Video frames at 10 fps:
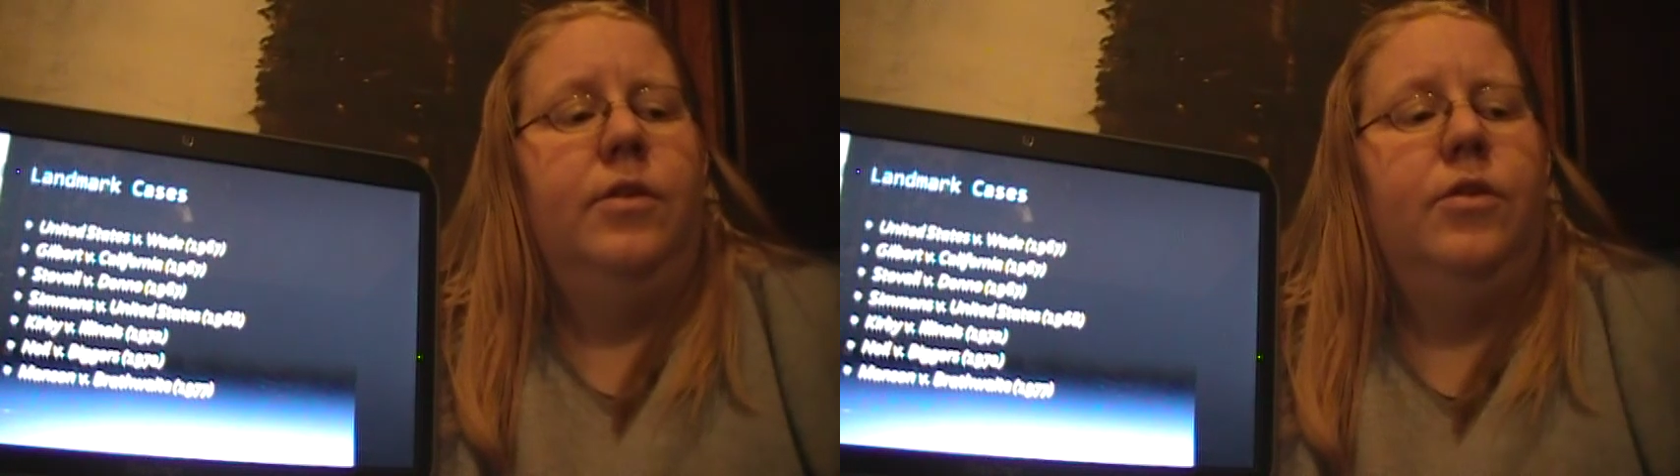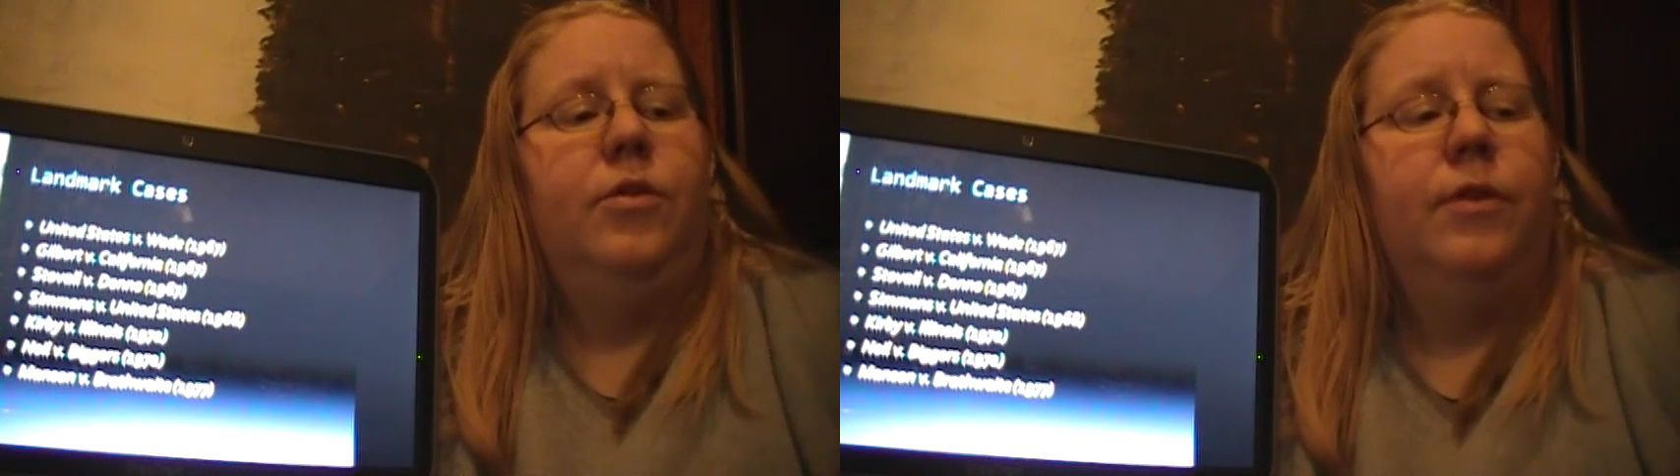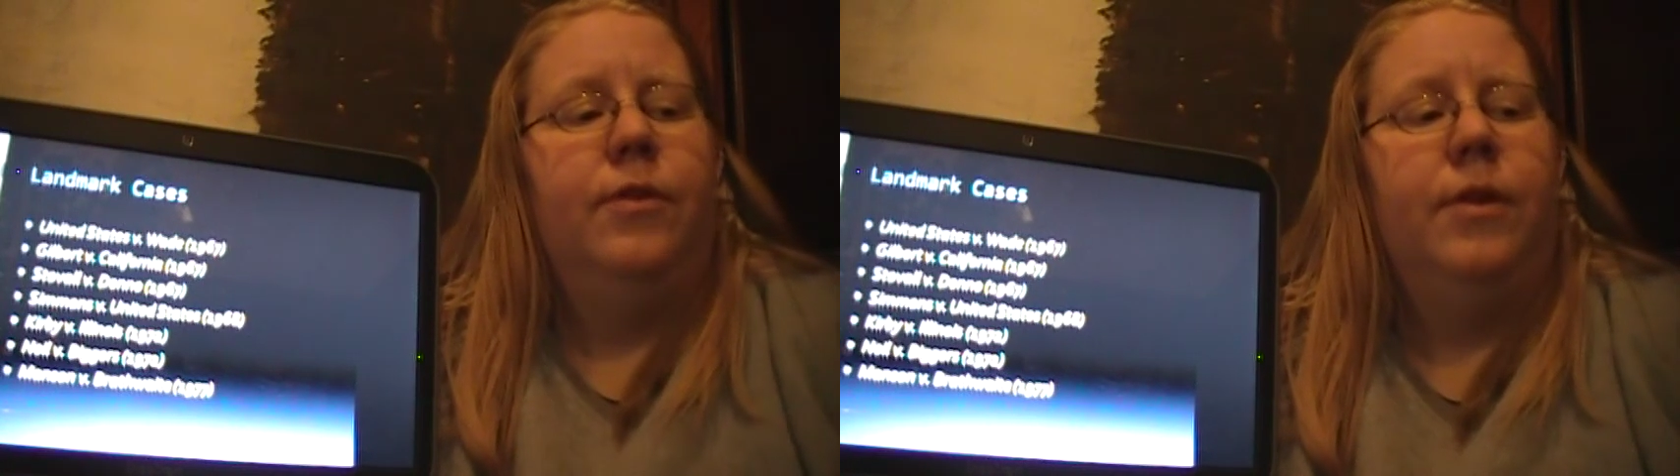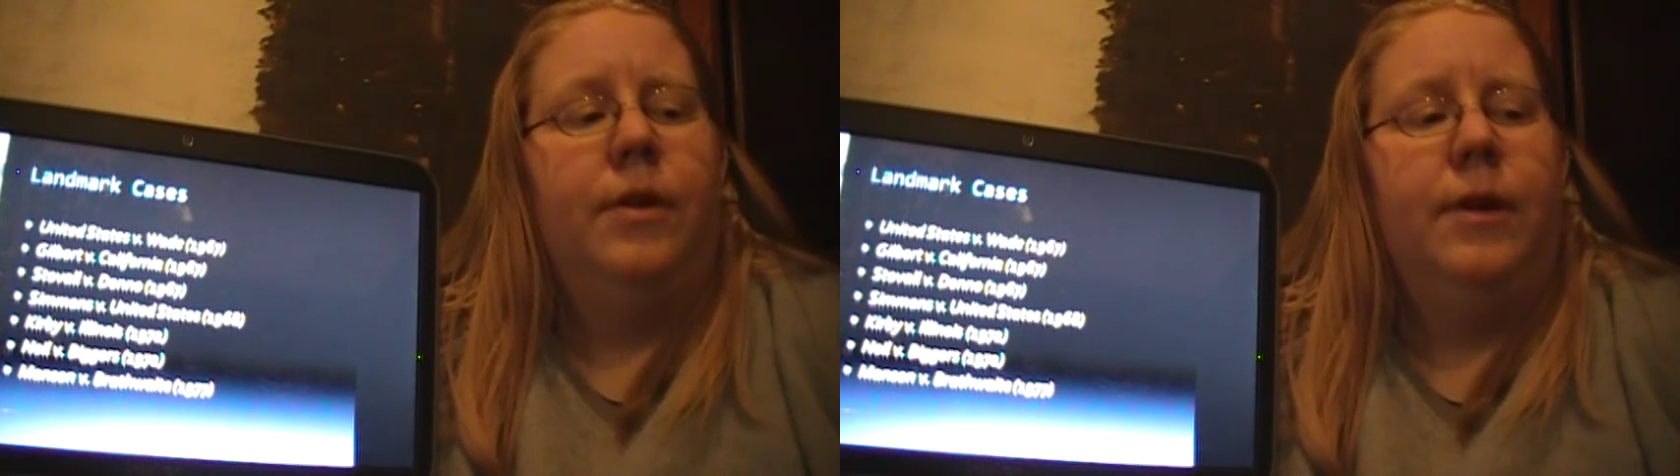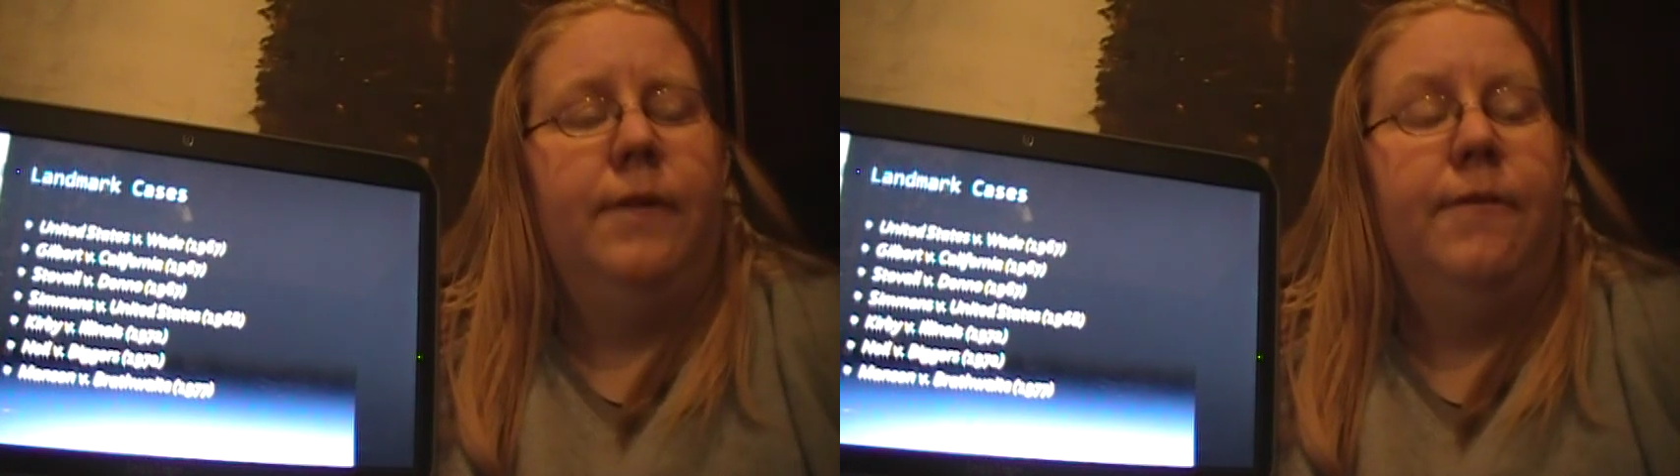to
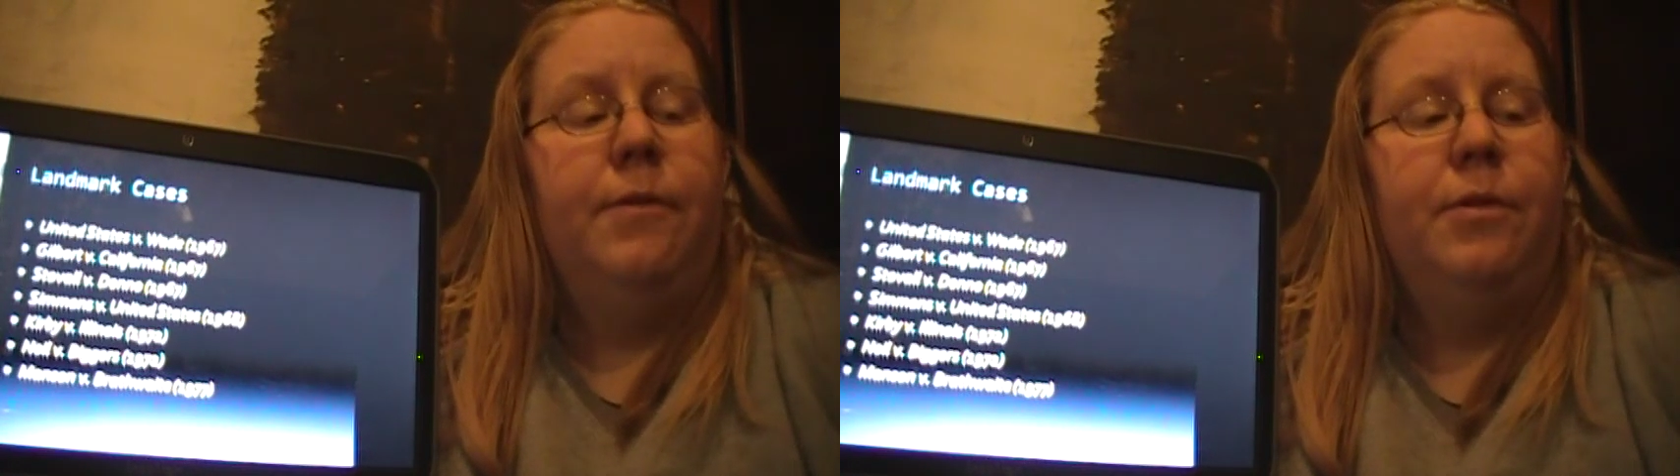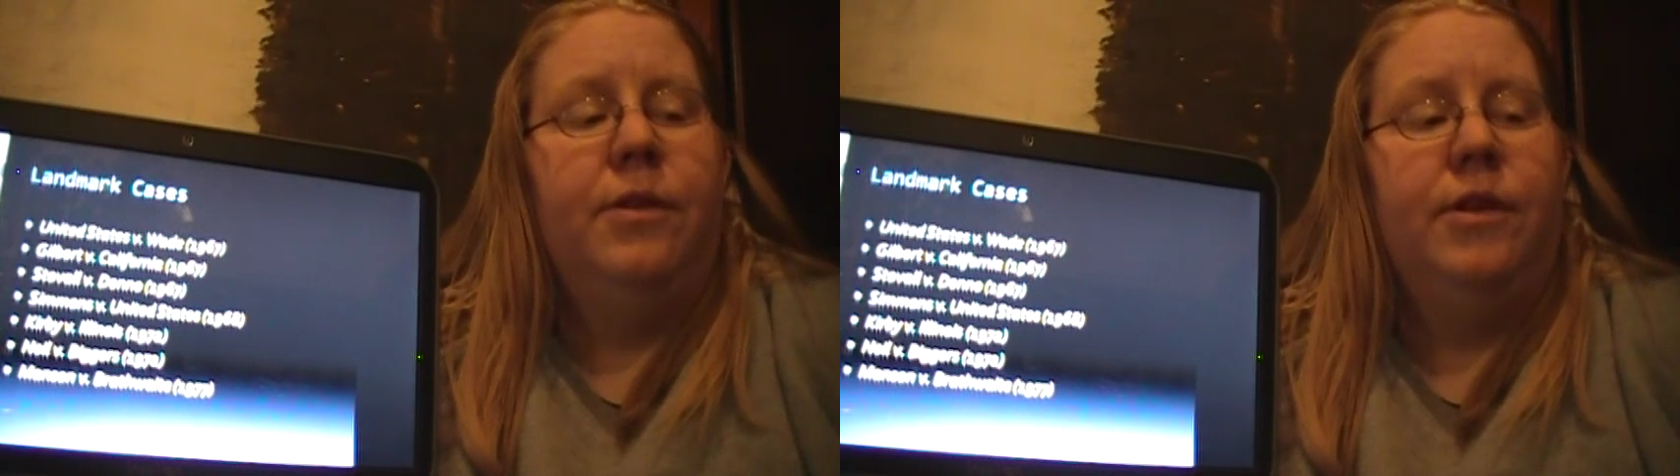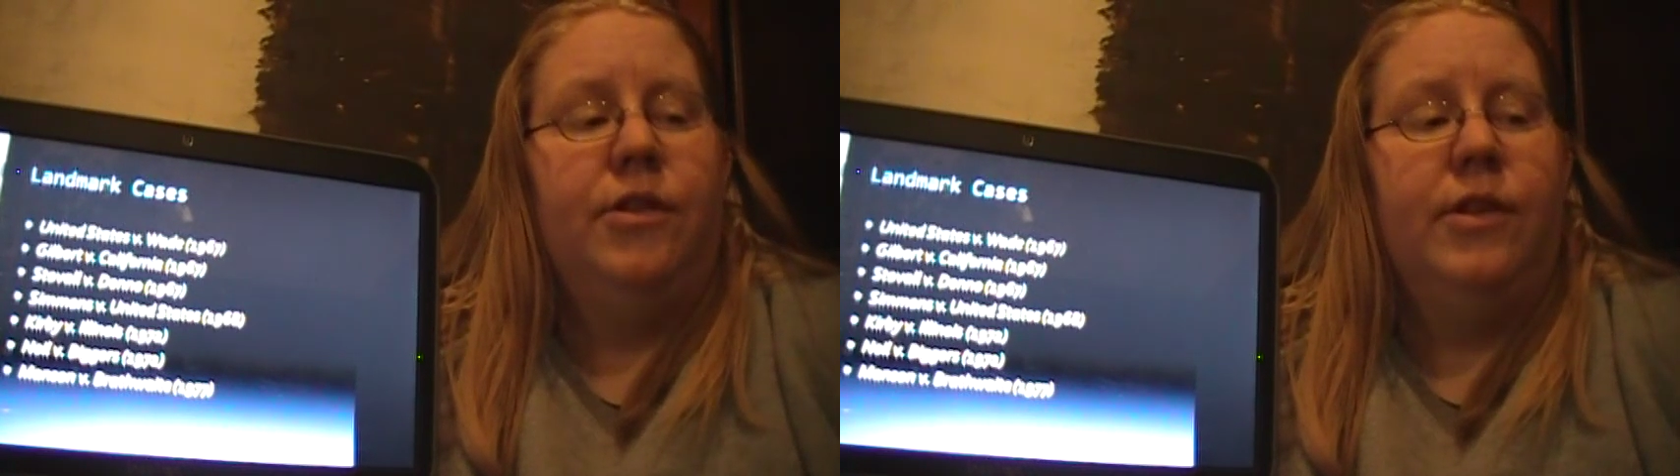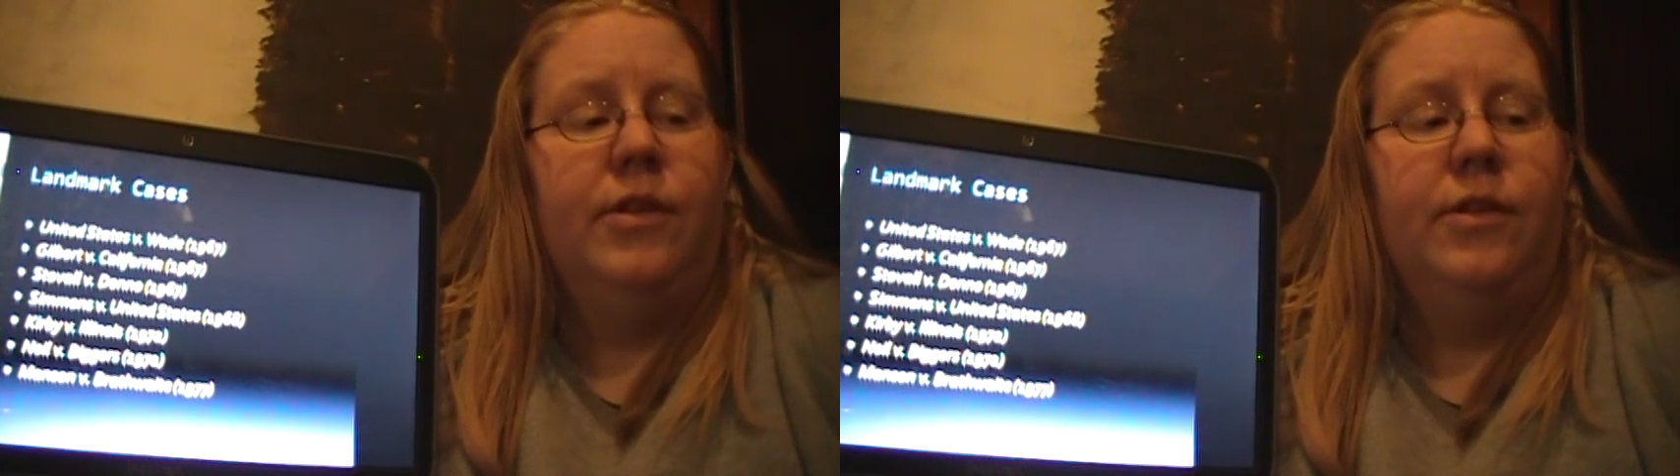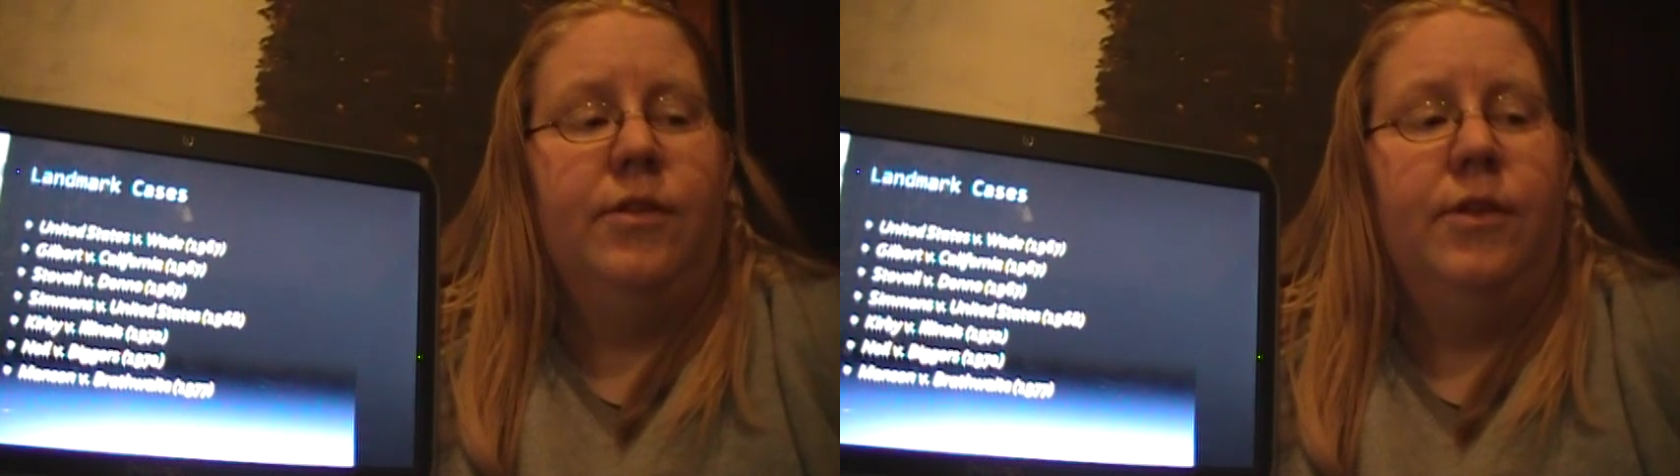if it was
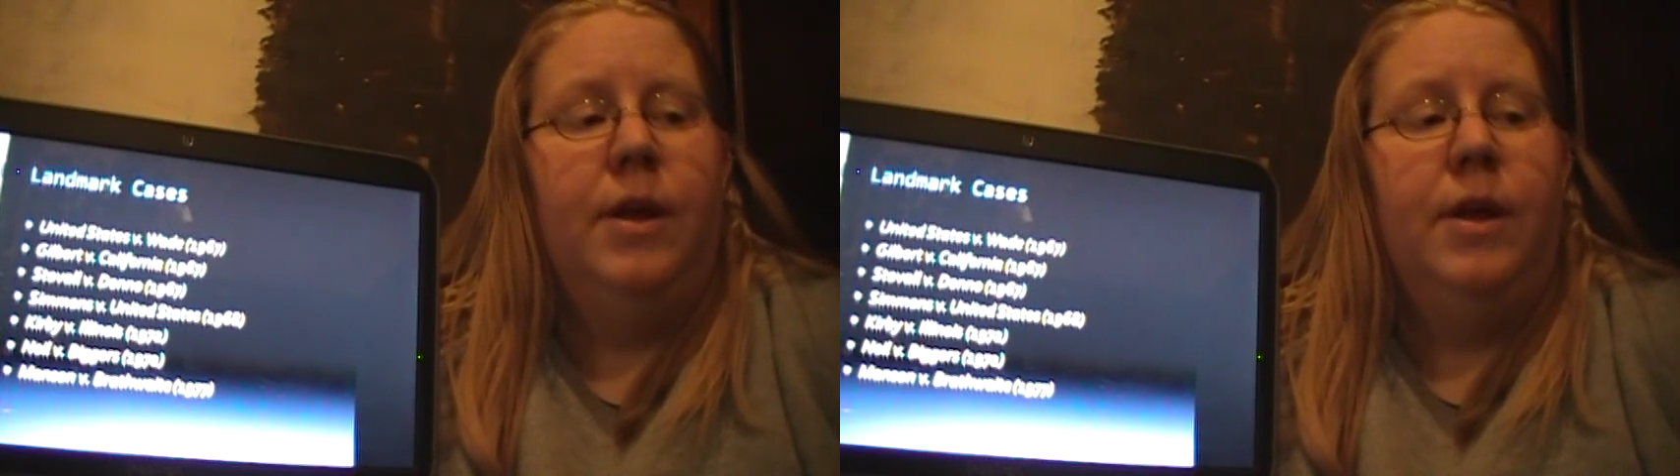suggestive